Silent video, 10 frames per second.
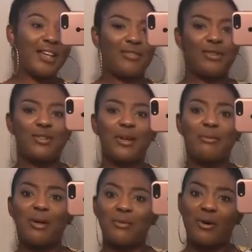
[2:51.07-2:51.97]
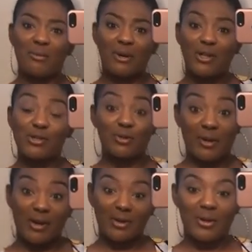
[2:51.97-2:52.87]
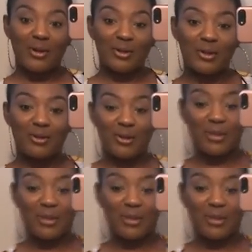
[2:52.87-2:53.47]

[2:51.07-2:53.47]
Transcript: If you saw my Walmart try on haul, you know